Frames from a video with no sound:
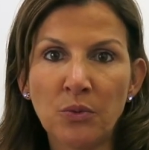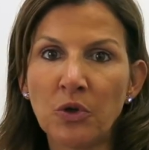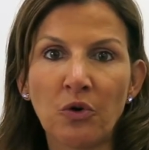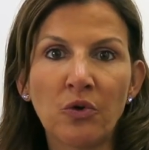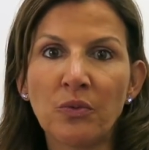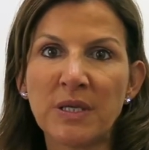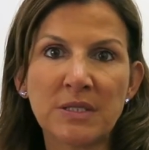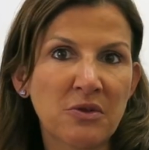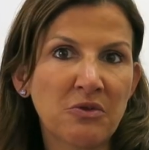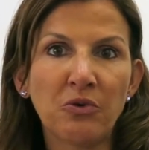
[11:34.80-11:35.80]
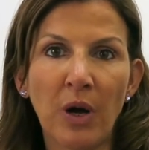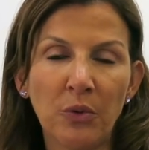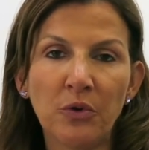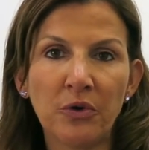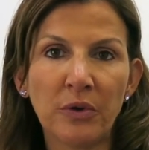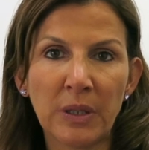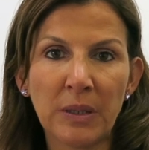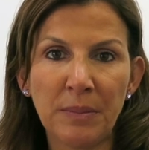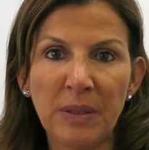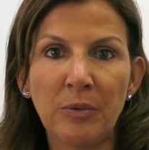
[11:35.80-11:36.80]
we're always through our
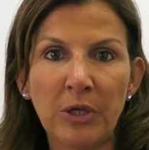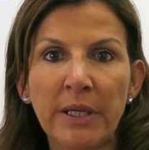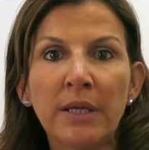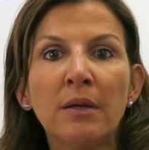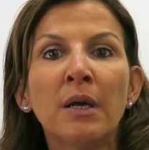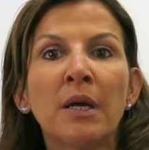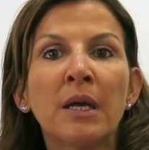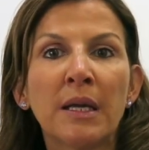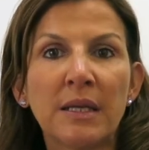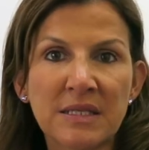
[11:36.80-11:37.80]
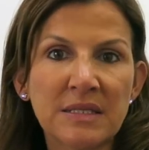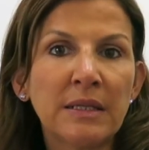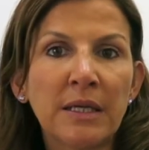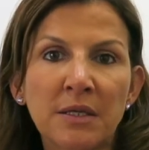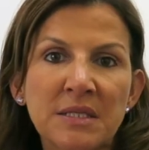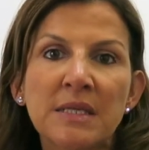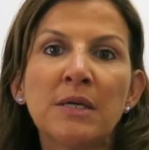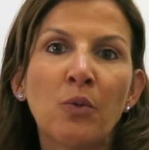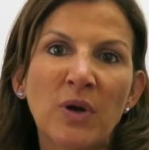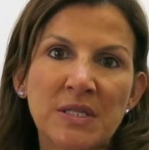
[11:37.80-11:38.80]
people here, listening,
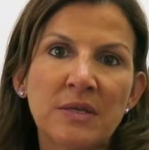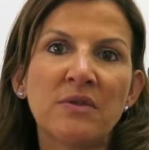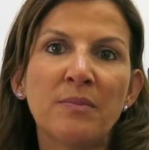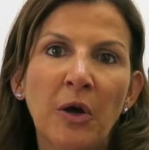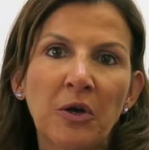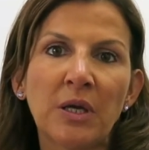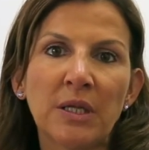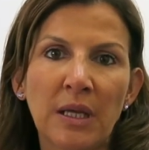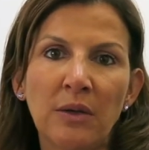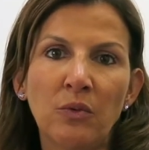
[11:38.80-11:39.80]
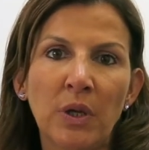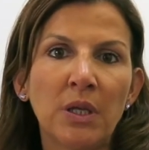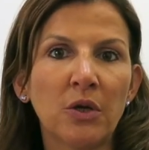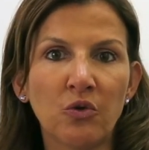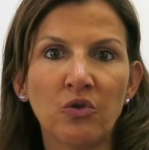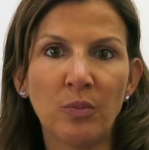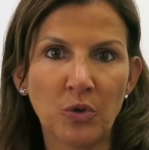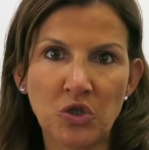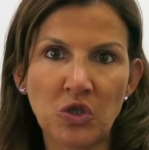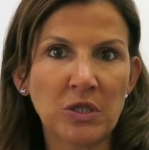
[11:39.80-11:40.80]
seeing what's in the market, and when a good
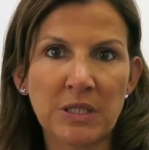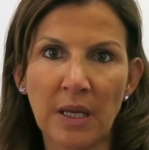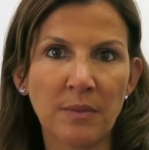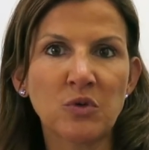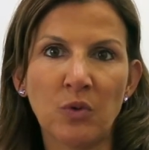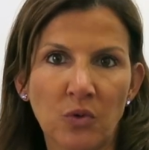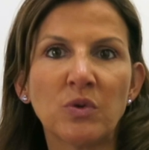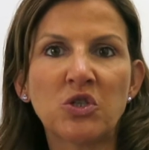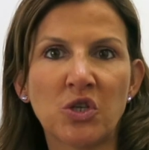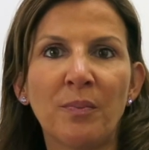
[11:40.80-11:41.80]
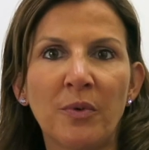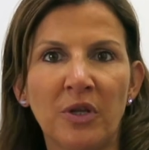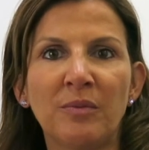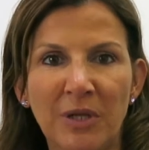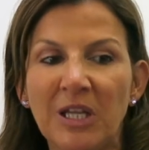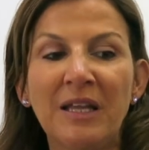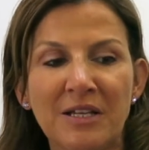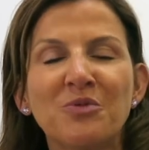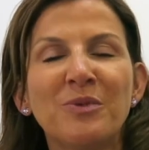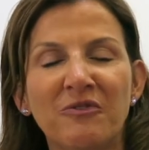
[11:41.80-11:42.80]
opportunity comes, we always jump on it, but it
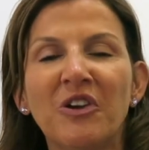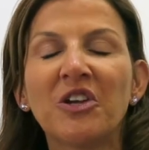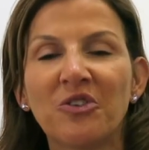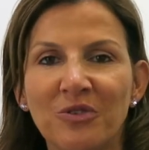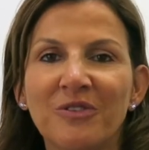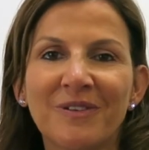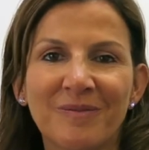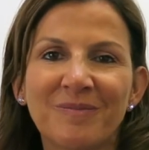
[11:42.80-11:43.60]
has to be very good.